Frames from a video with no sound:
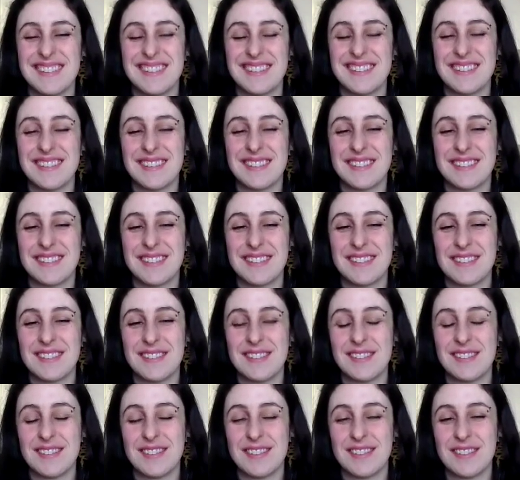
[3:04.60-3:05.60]

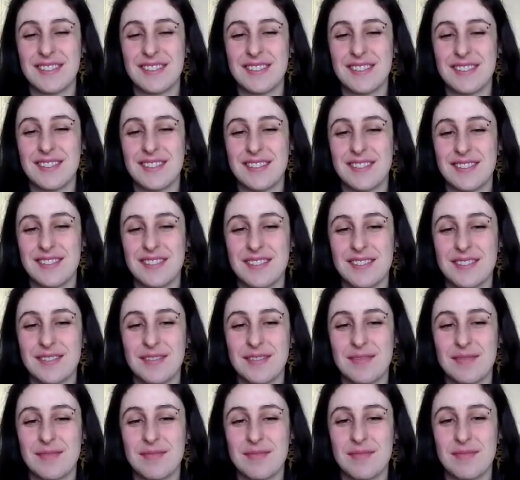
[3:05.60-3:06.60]

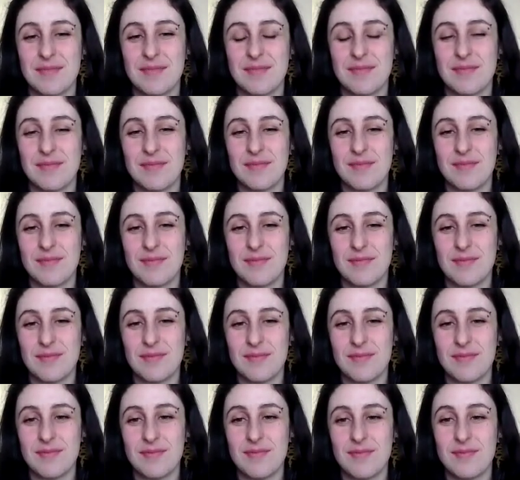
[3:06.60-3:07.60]

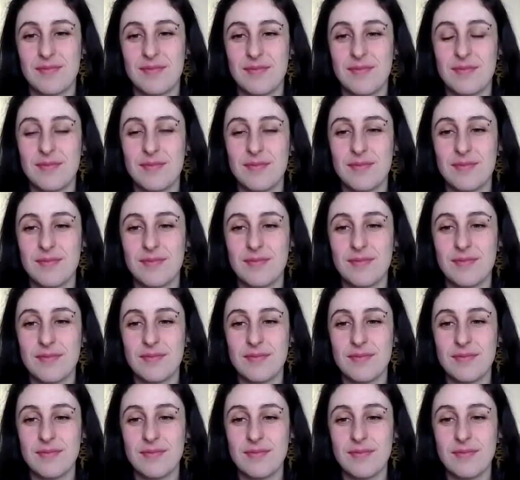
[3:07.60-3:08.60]

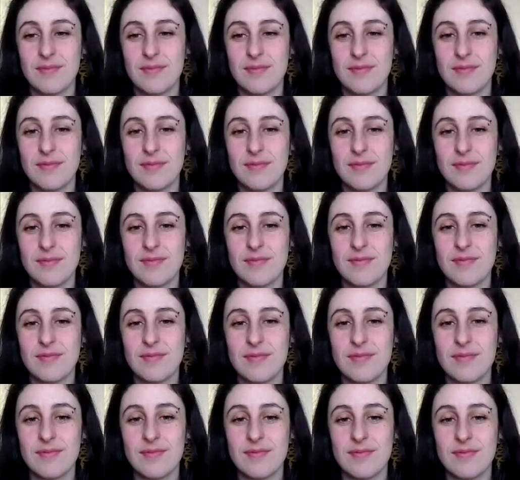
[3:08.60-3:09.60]

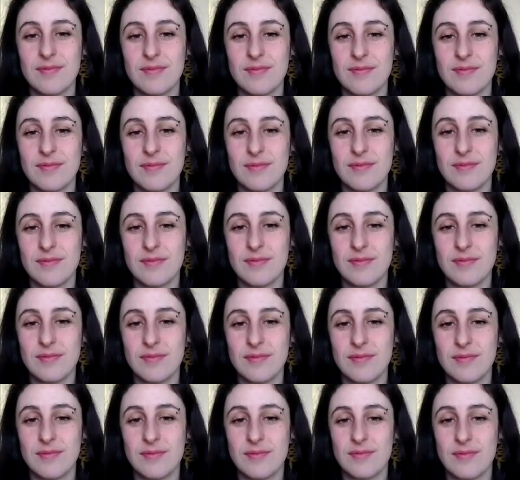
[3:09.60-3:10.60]

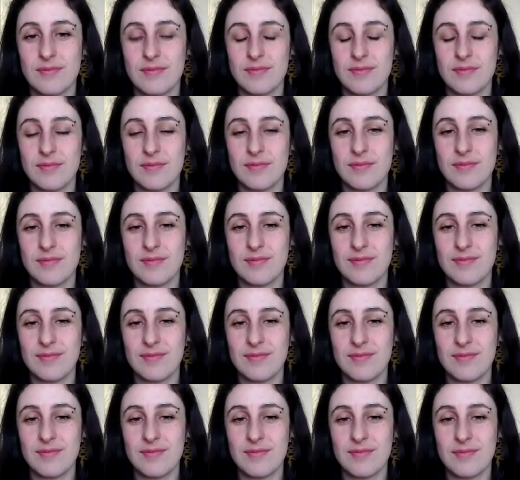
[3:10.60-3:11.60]

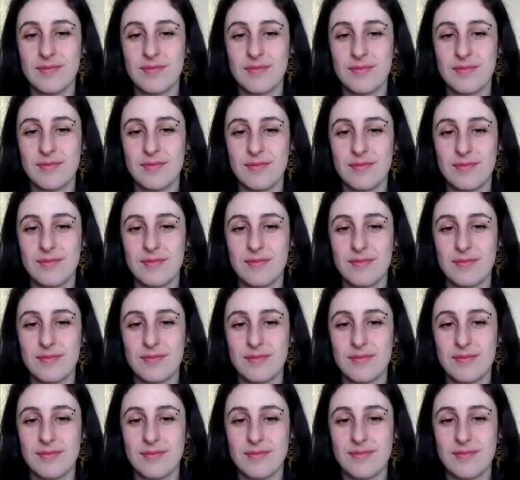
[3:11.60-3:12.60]
This person isn't speaking.